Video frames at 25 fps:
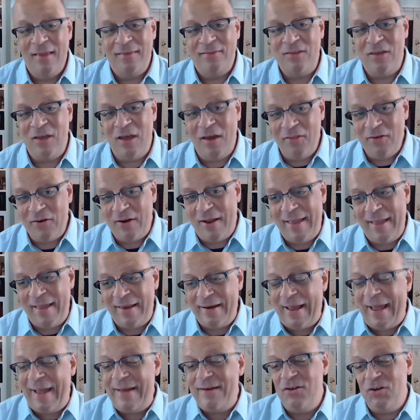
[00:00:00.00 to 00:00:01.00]
The other
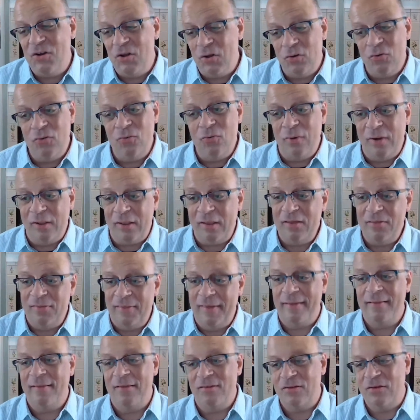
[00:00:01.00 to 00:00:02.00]
hand, I do really
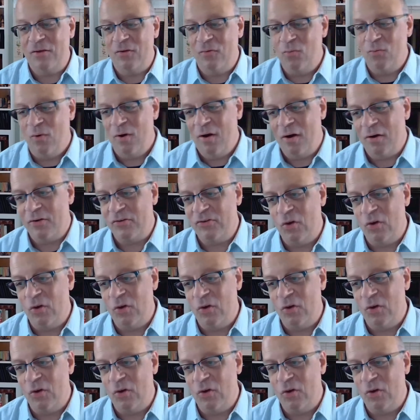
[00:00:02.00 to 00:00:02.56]
think this could work.